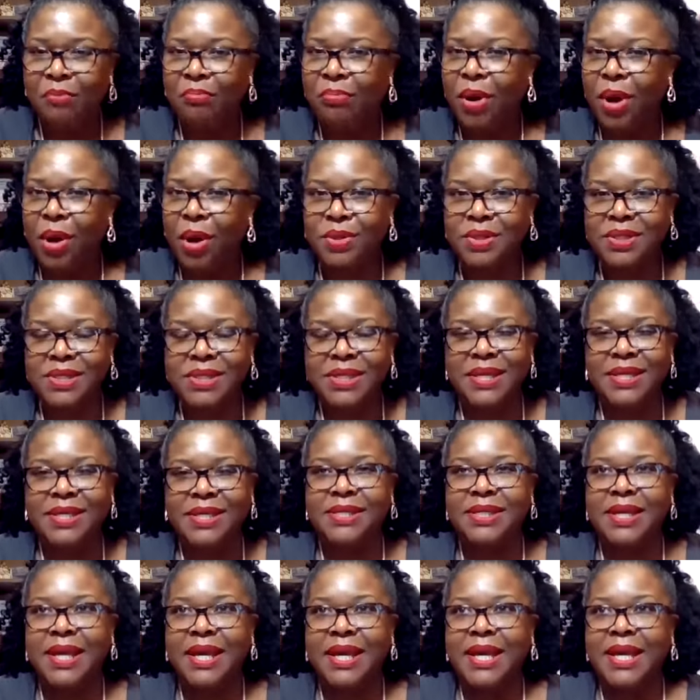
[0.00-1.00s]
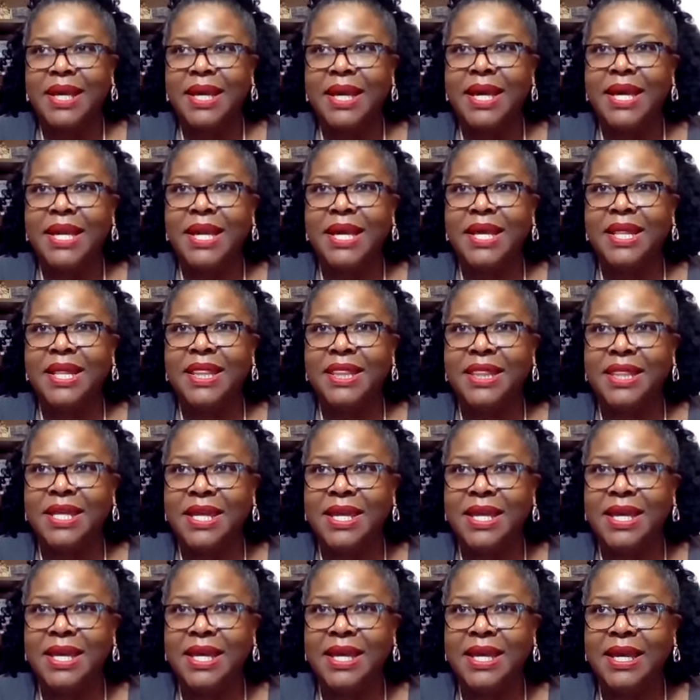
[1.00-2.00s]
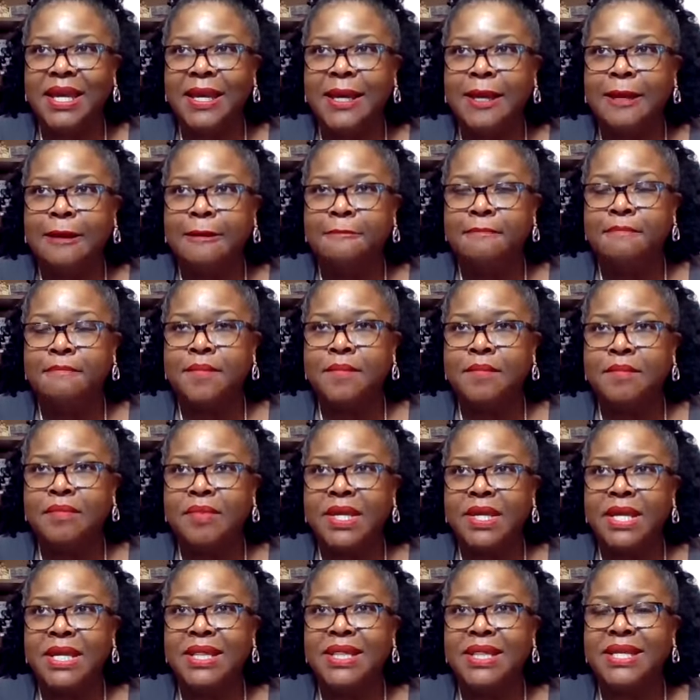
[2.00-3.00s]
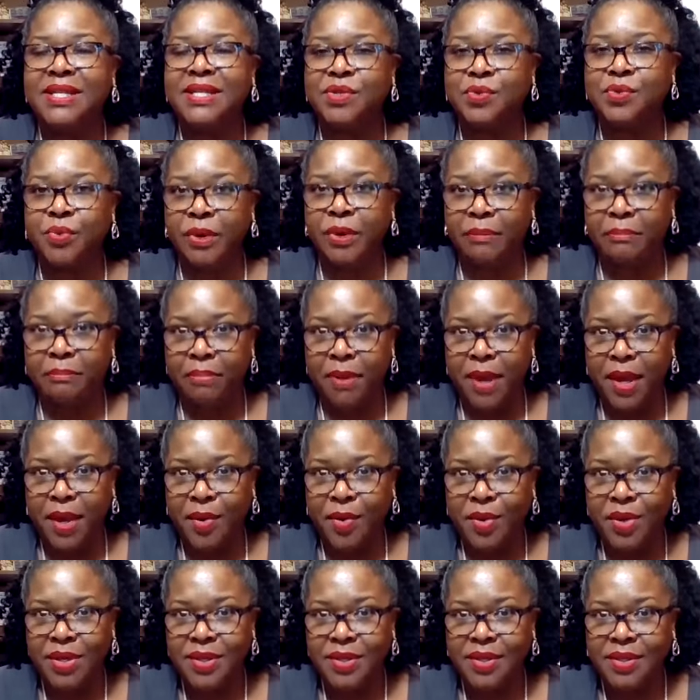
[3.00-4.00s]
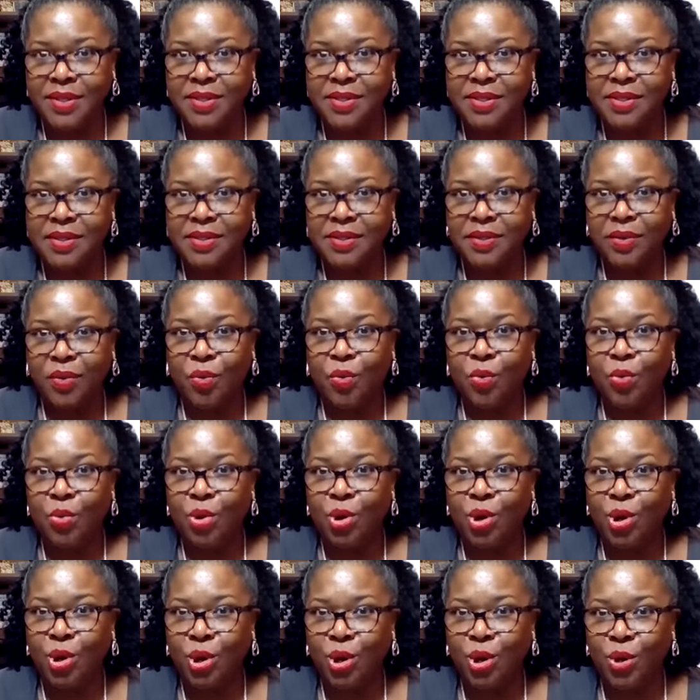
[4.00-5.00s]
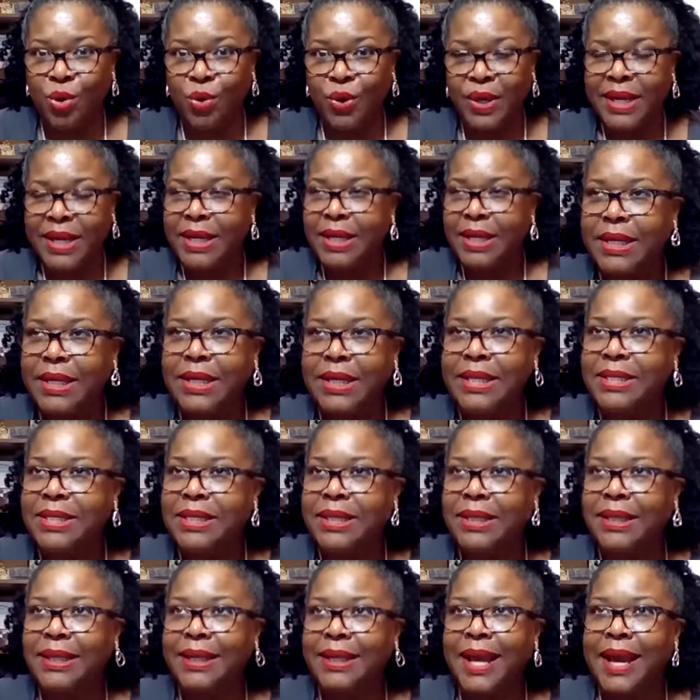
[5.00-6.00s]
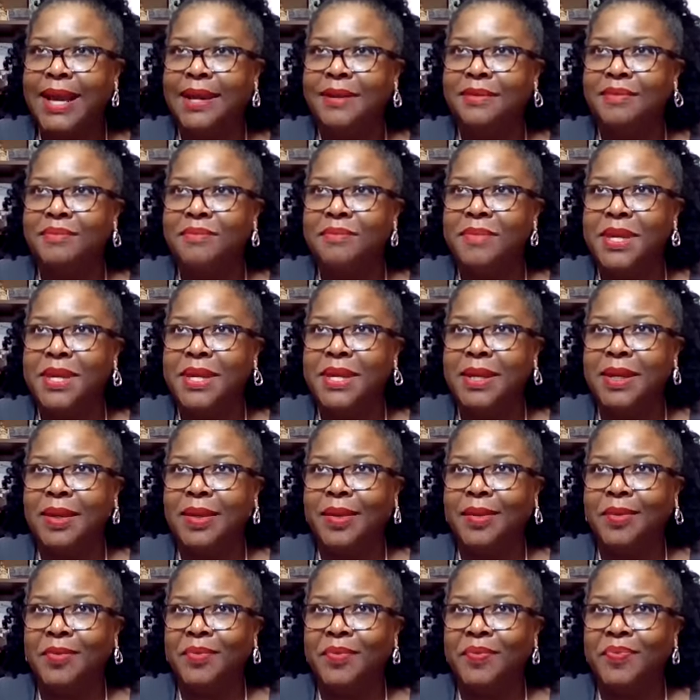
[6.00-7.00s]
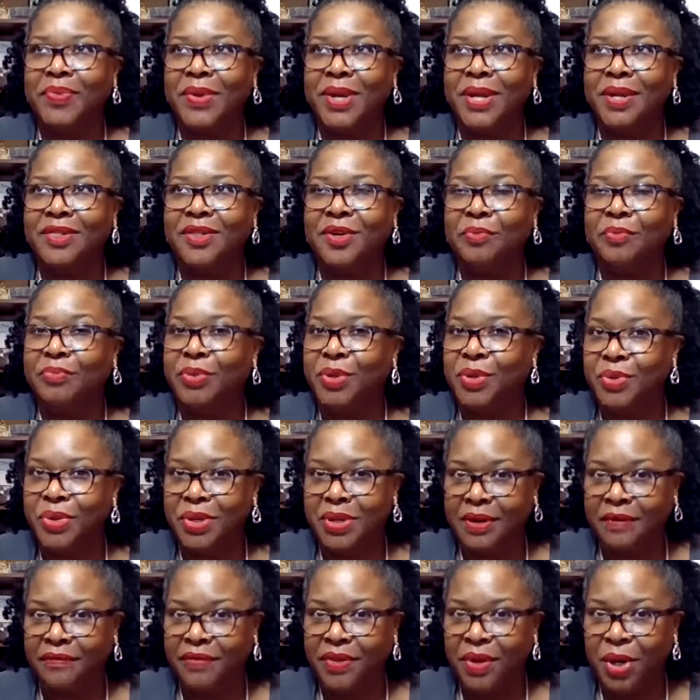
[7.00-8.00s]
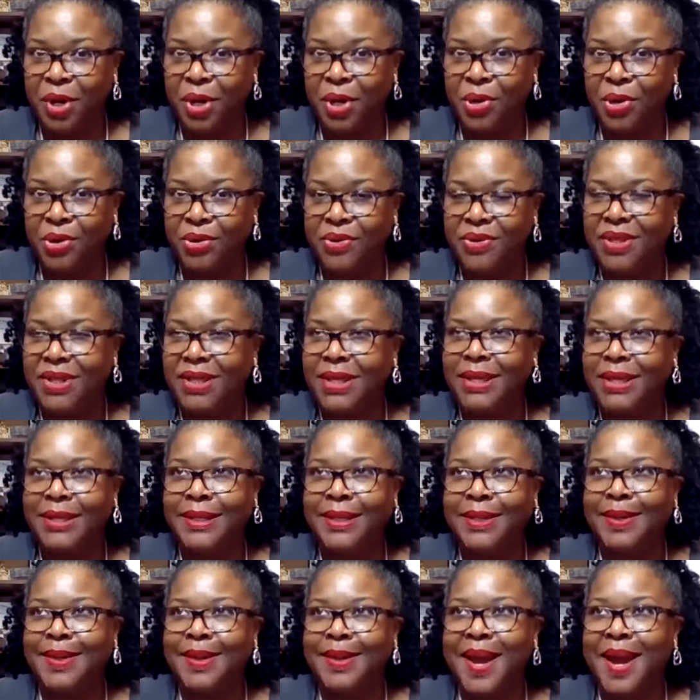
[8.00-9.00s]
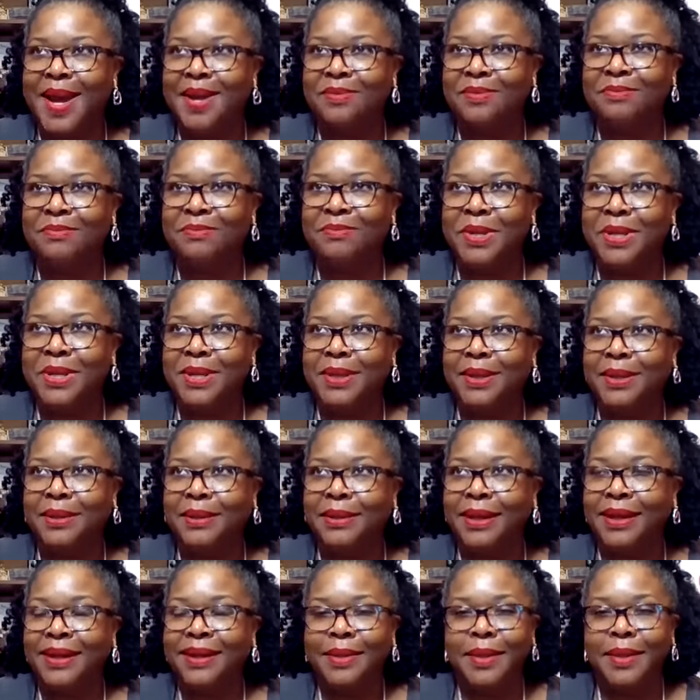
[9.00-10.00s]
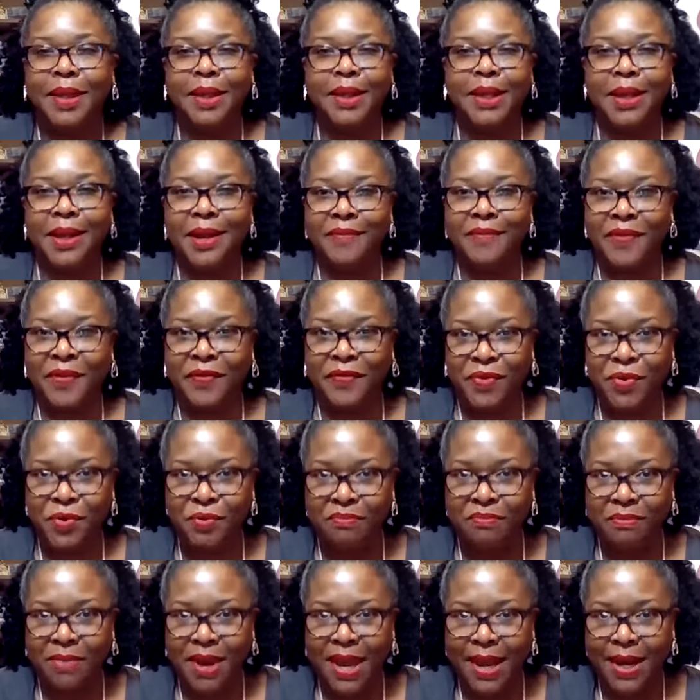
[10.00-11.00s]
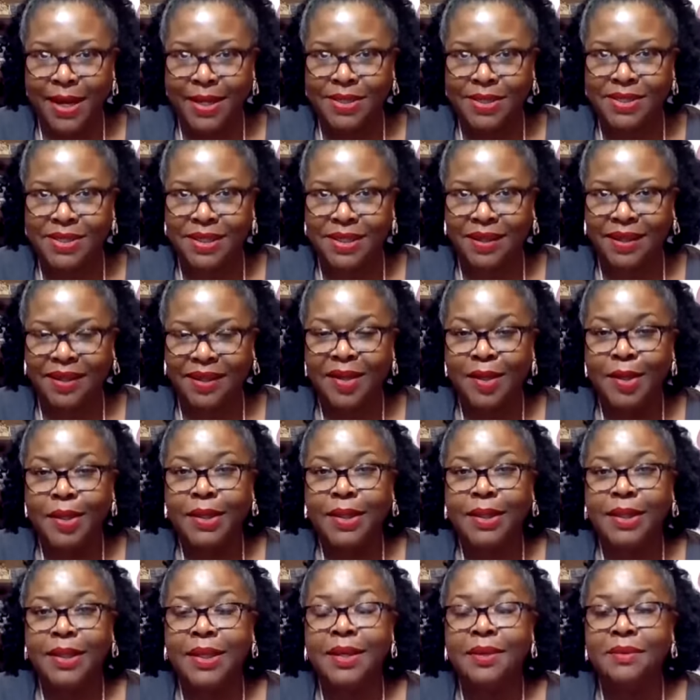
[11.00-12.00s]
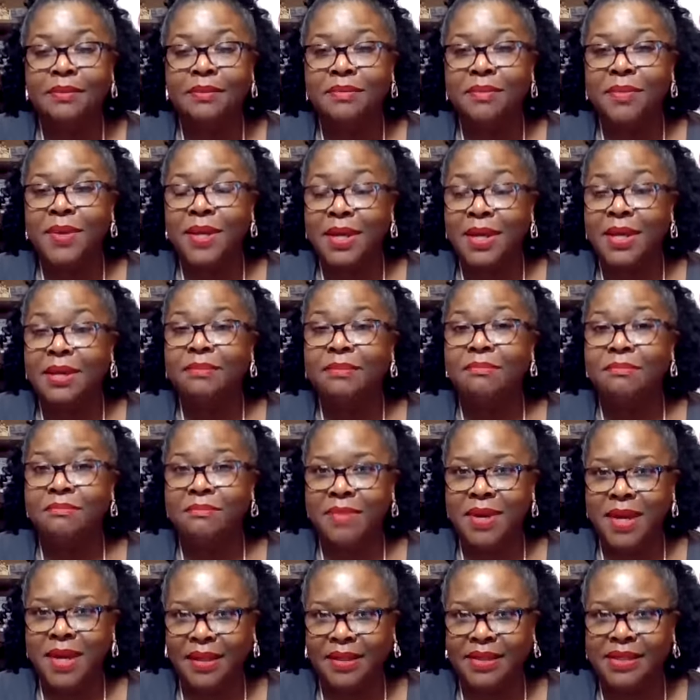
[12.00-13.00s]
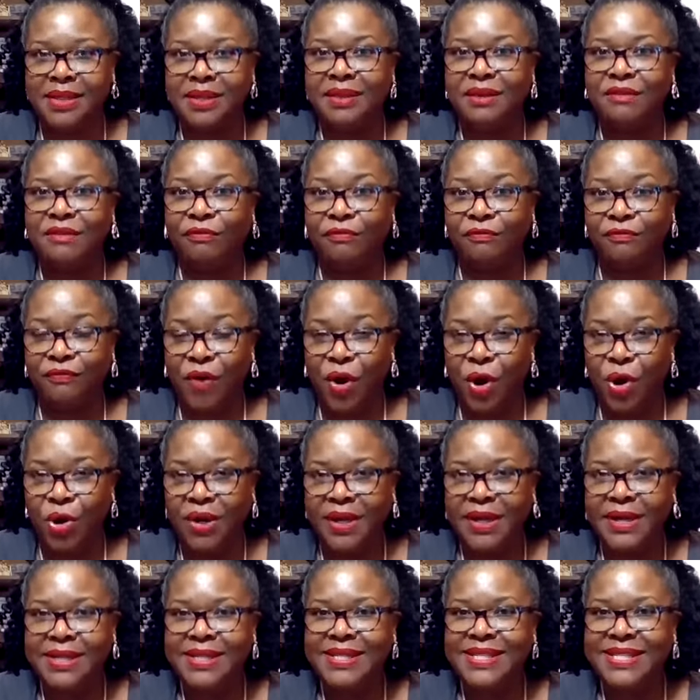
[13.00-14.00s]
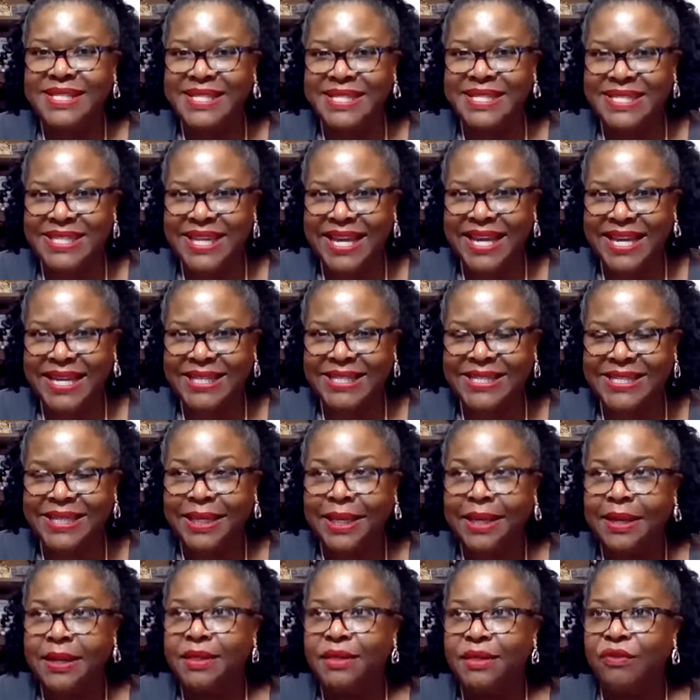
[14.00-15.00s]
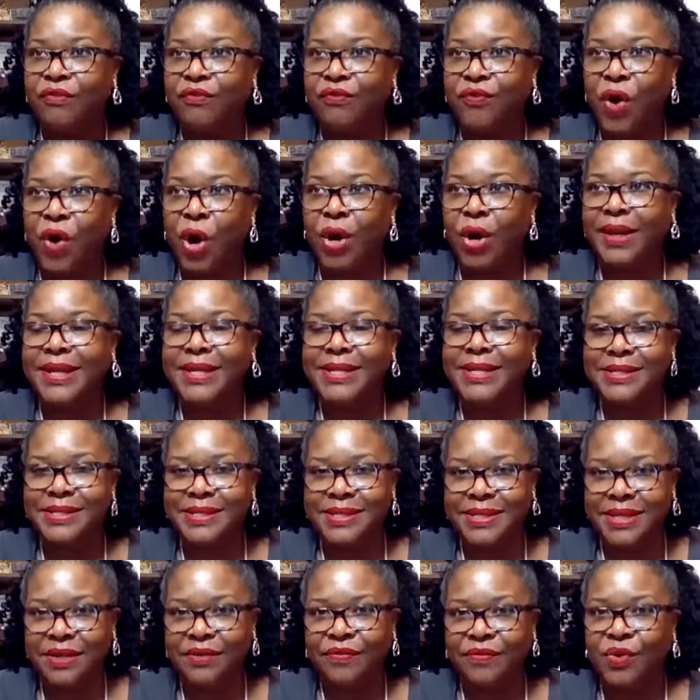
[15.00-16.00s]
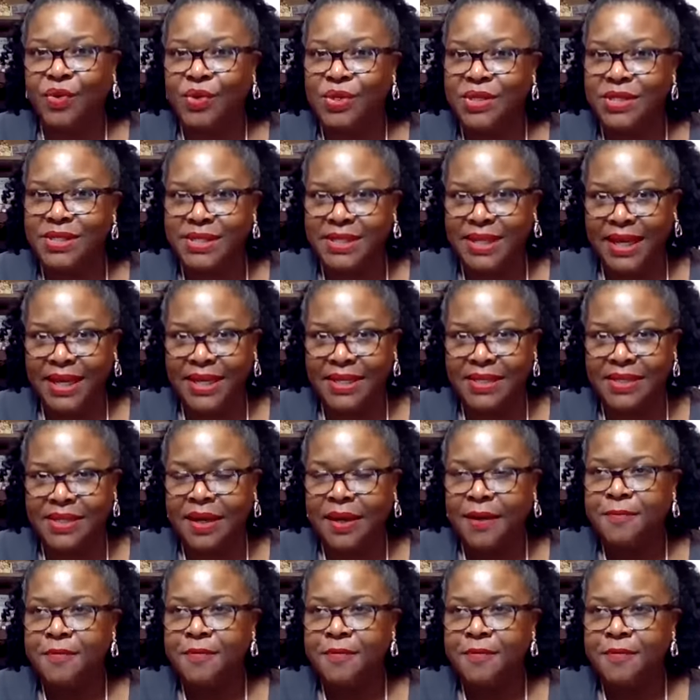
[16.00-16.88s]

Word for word: Paul says, anything in this rebellious world, he did not mean the beauty of the earth. He did not mean the love of humanity. He meant the fallen state, the fallen sinful state